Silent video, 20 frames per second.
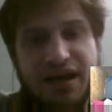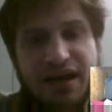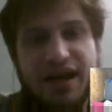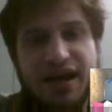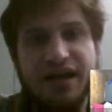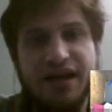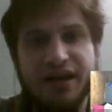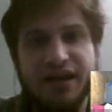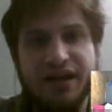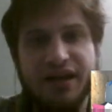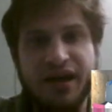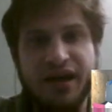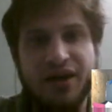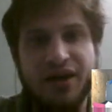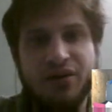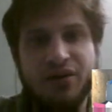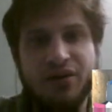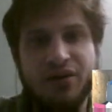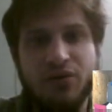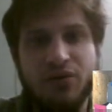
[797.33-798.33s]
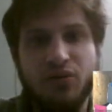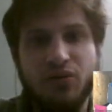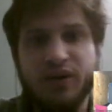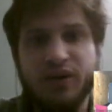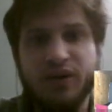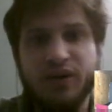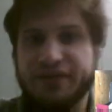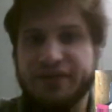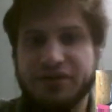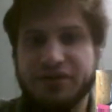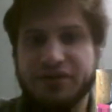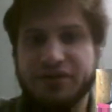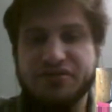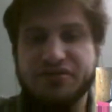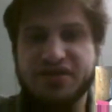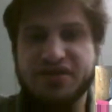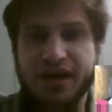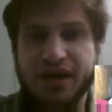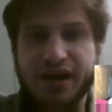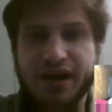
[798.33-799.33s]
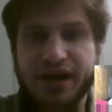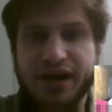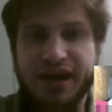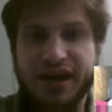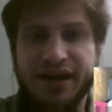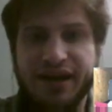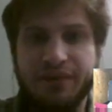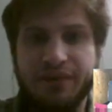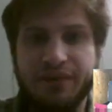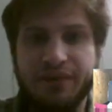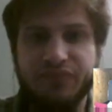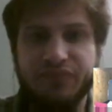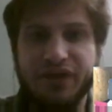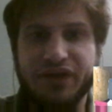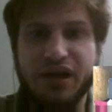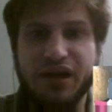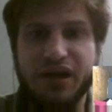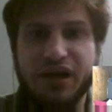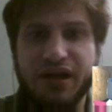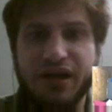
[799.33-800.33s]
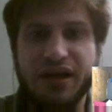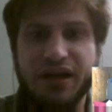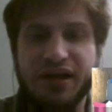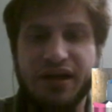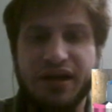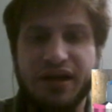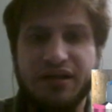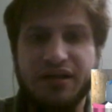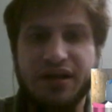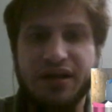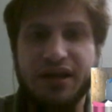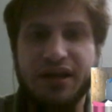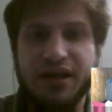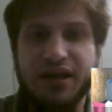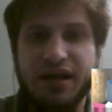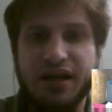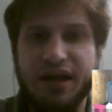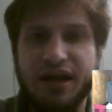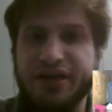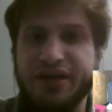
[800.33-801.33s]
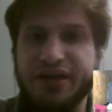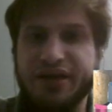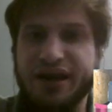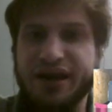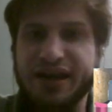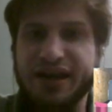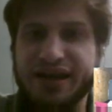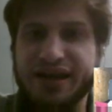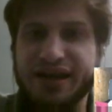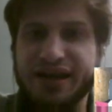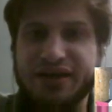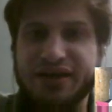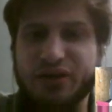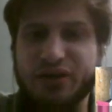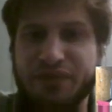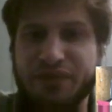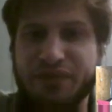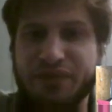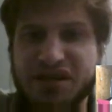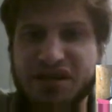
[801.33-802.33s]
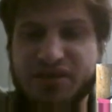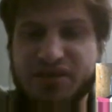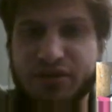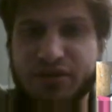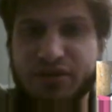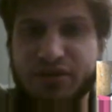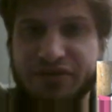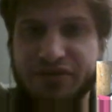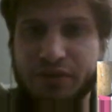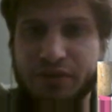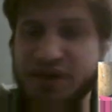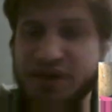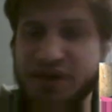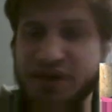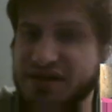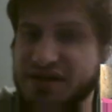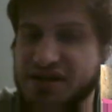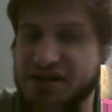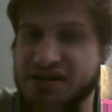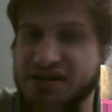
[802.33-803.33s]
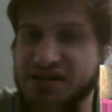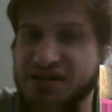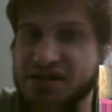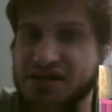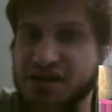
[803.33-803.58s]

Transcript: Now, whenever you say that I hit or missed one of your pieces